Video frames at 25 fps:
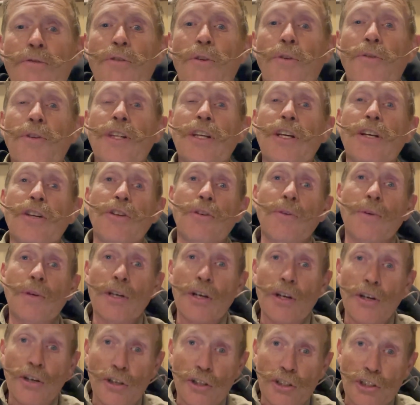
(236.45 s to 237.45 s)
don't think you're doing
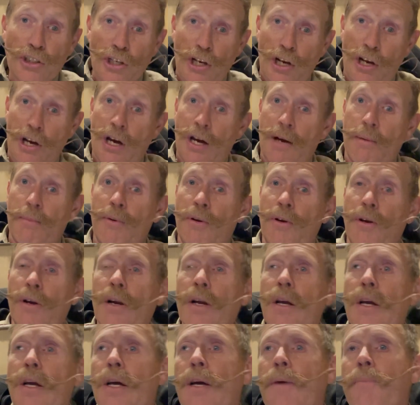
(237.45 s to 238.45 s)
a good job, or
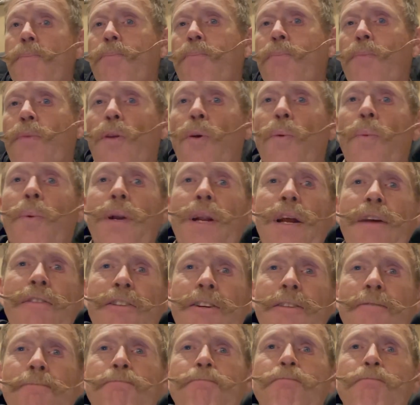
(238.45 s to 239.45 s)
whatever.